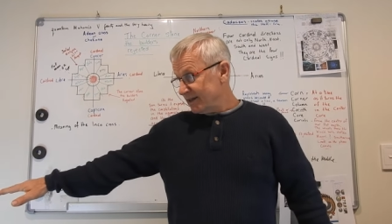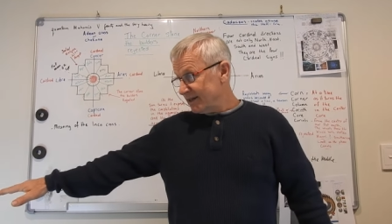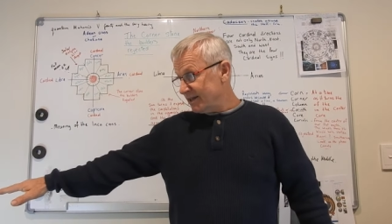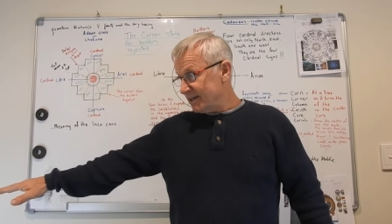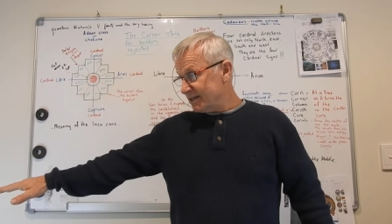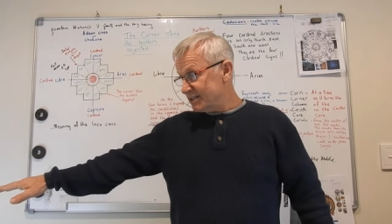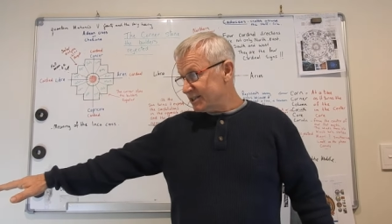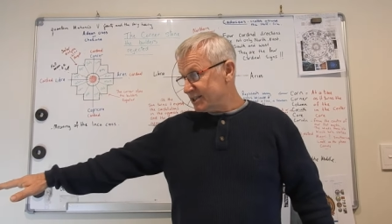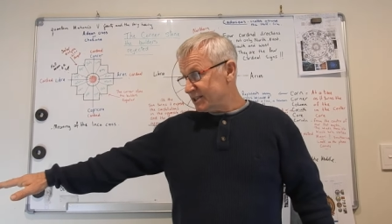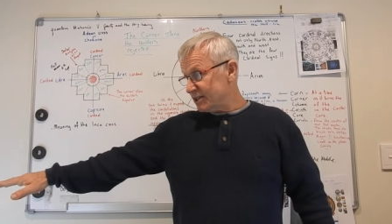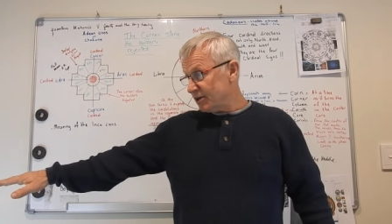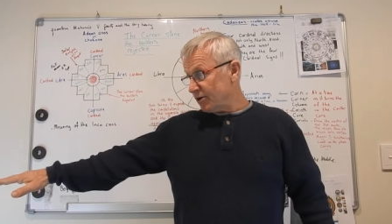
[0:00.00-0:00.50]

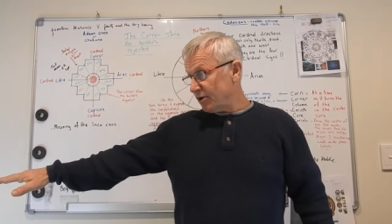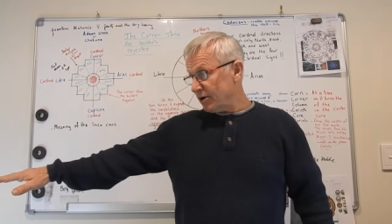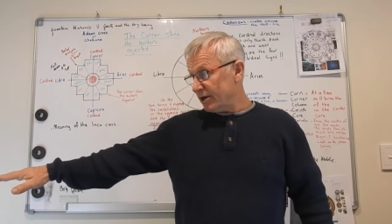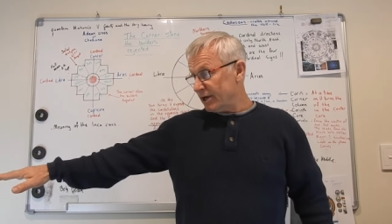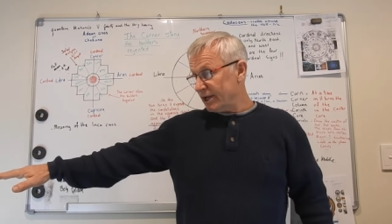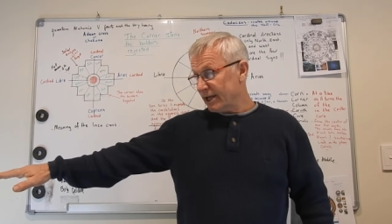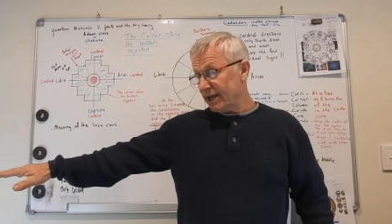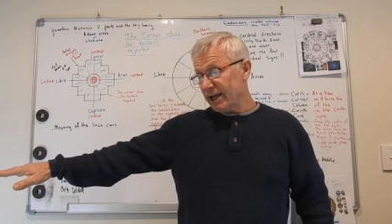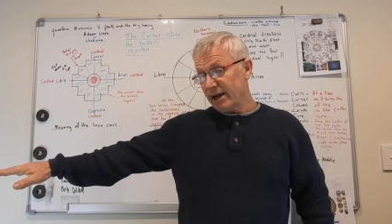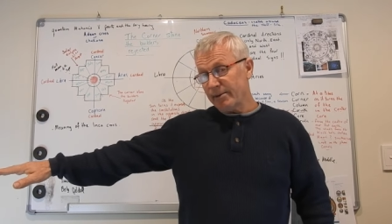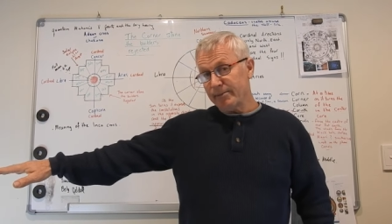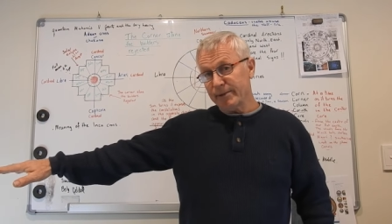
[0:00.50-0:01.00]
it's
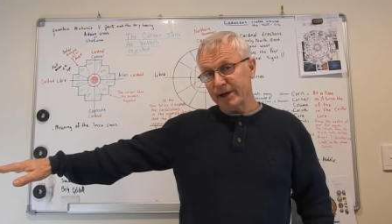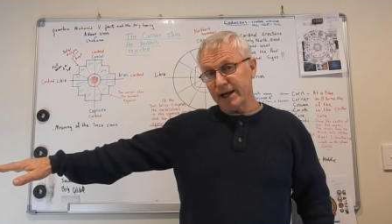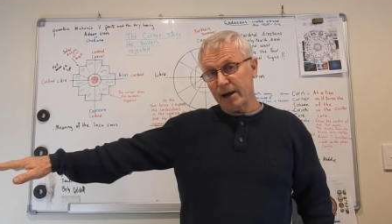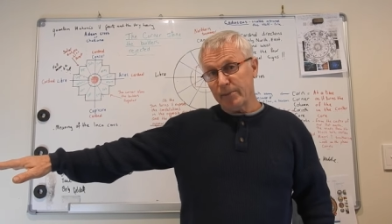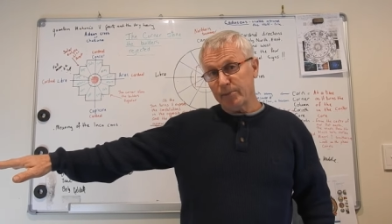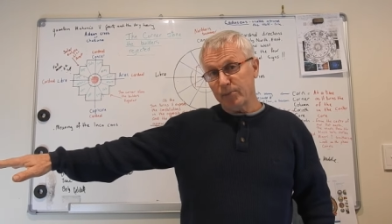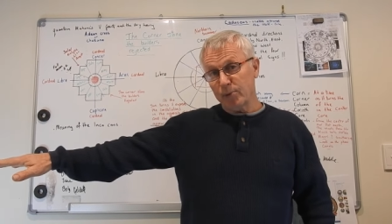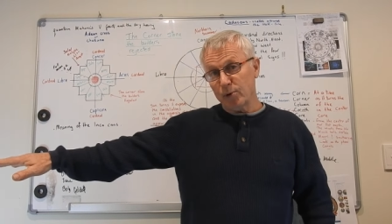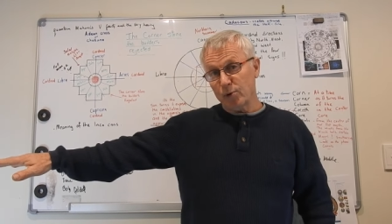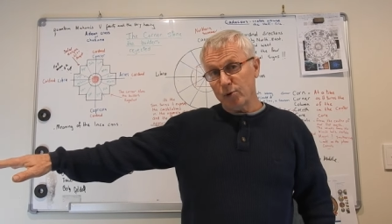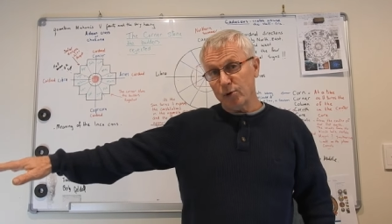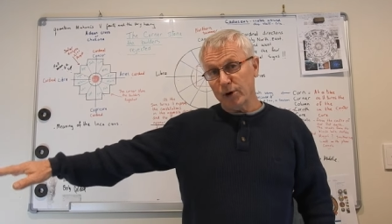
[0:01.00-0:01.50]
slightly coming
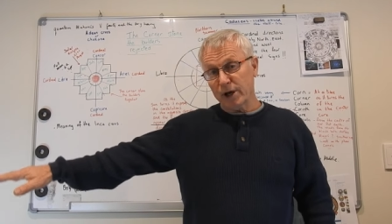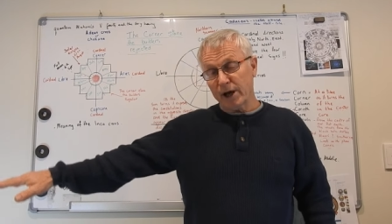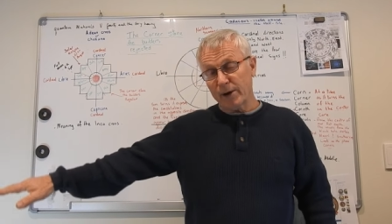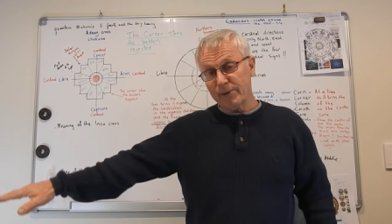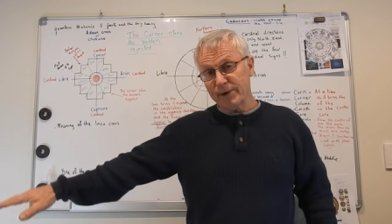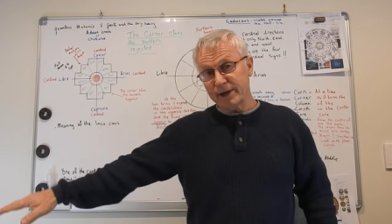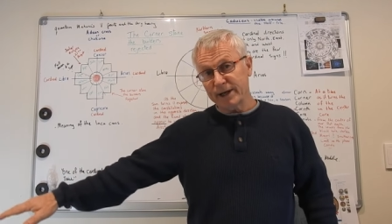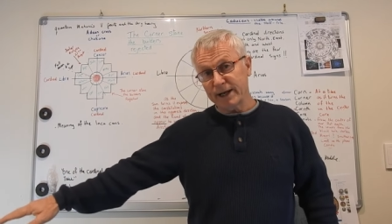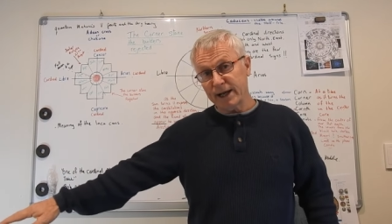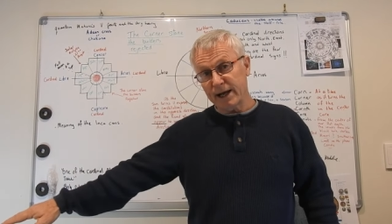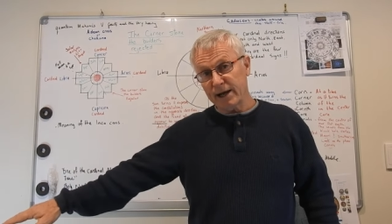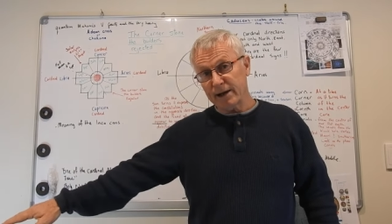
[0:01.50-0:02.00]
up or
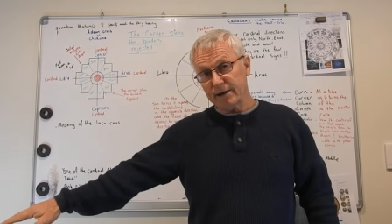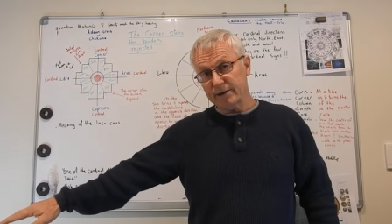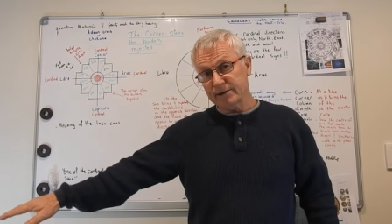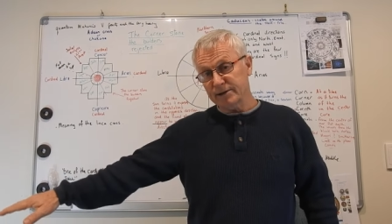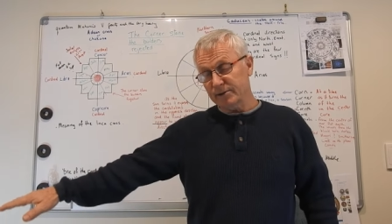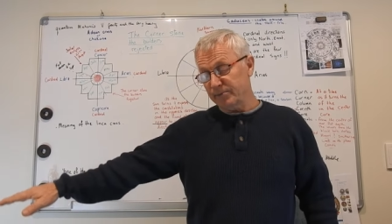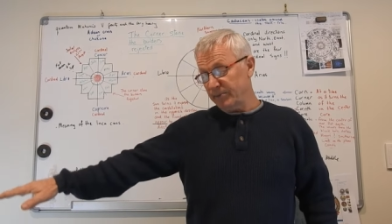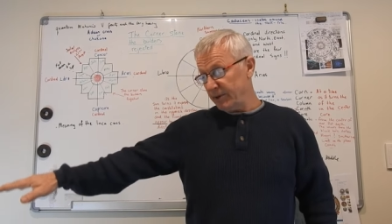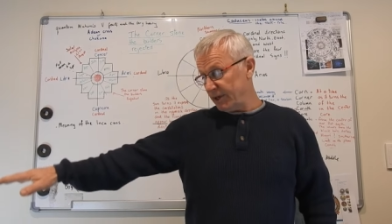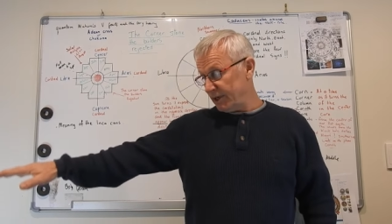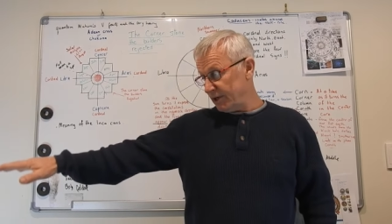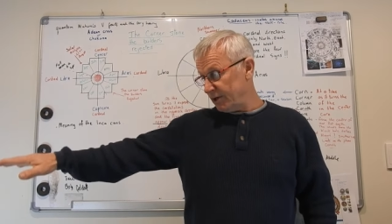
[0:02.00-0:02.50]
going down,
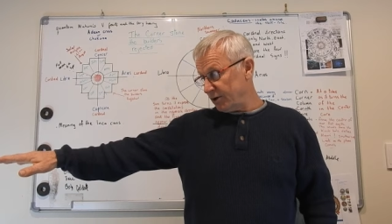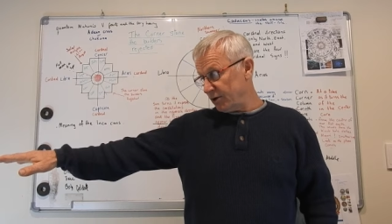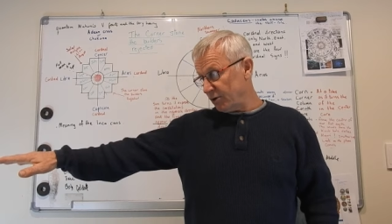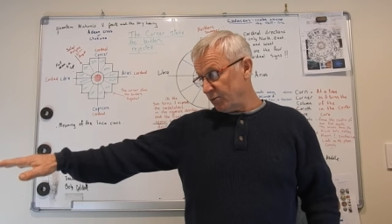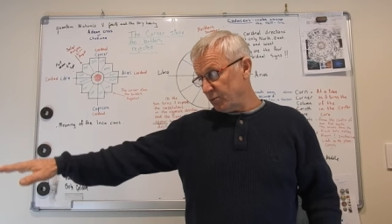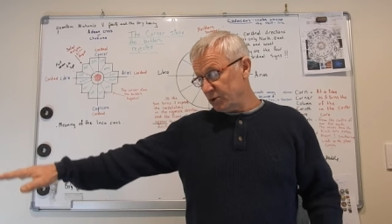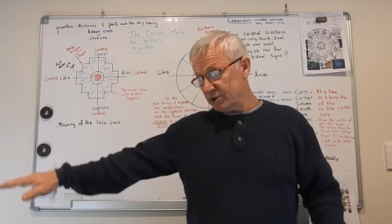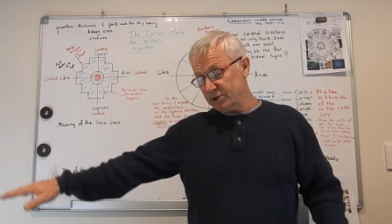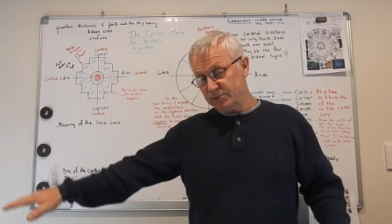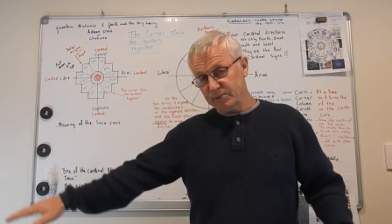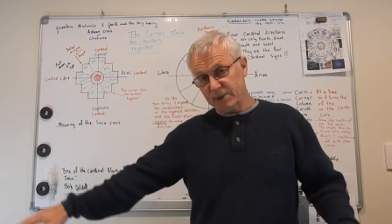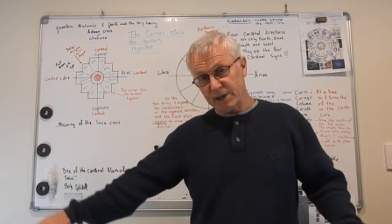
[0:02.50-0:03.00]
depending on
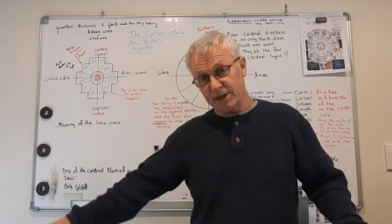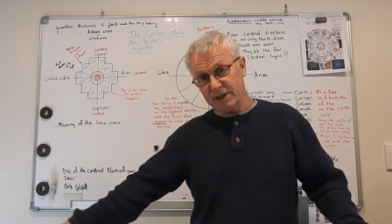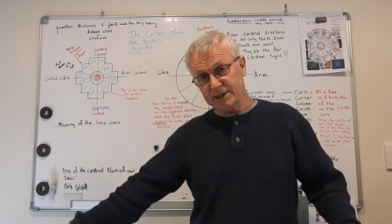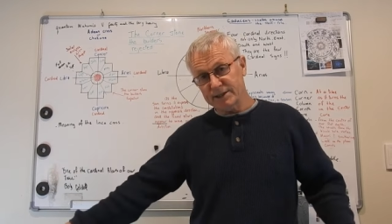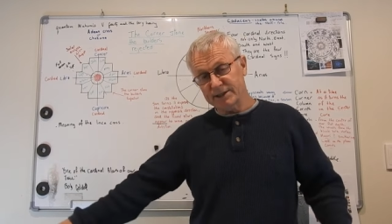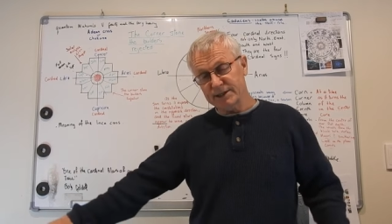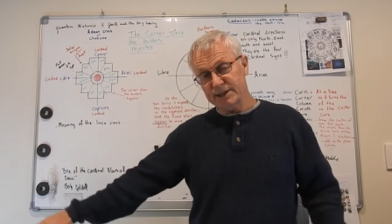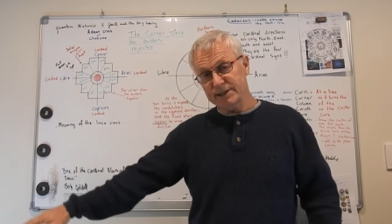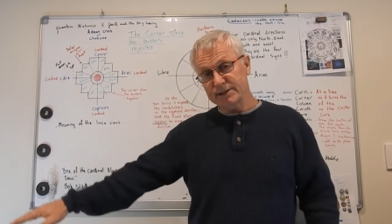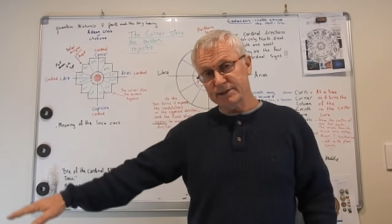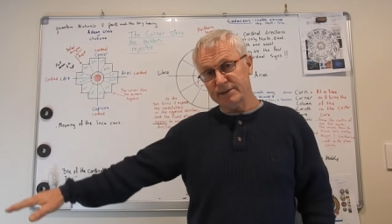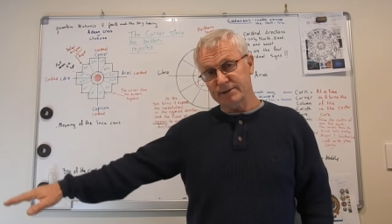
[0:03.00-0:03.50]
which part of the
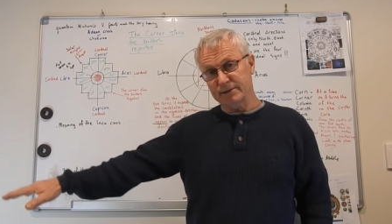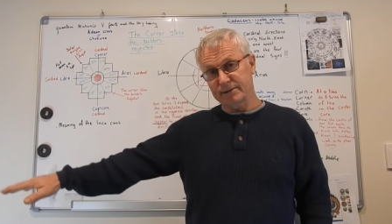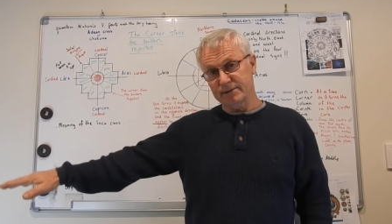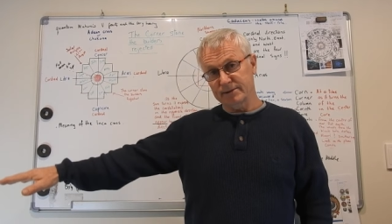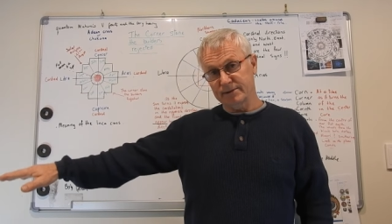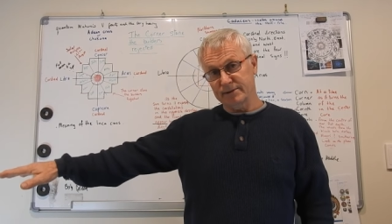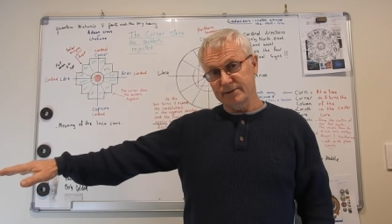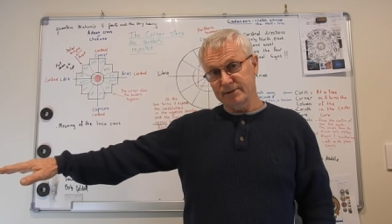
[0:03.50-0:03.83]
season.